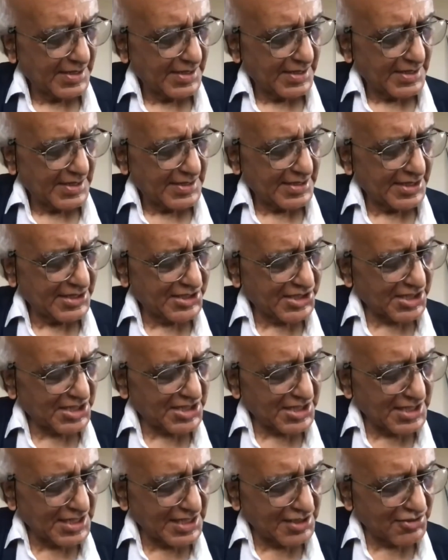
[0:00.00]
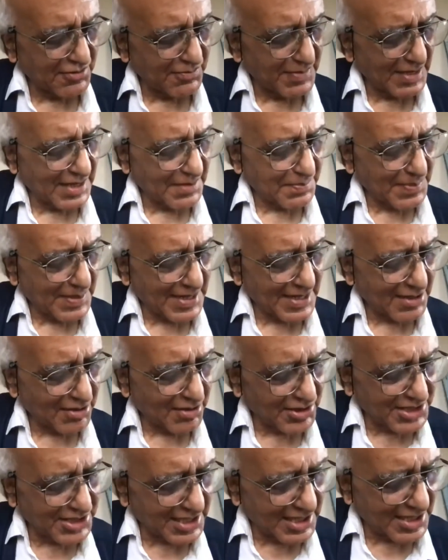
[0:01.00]

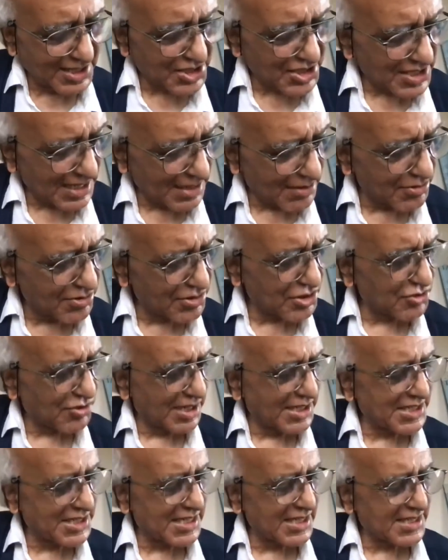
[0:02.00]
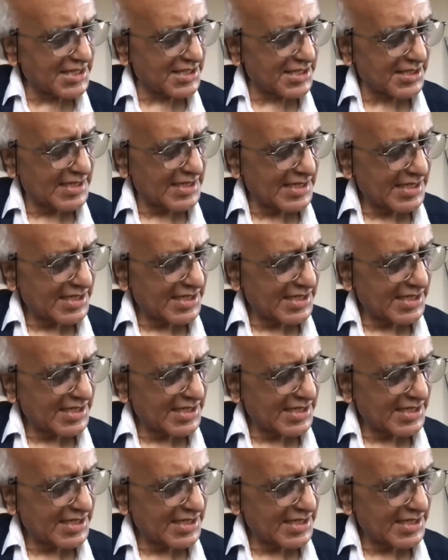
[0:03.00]
pedagogically sound choices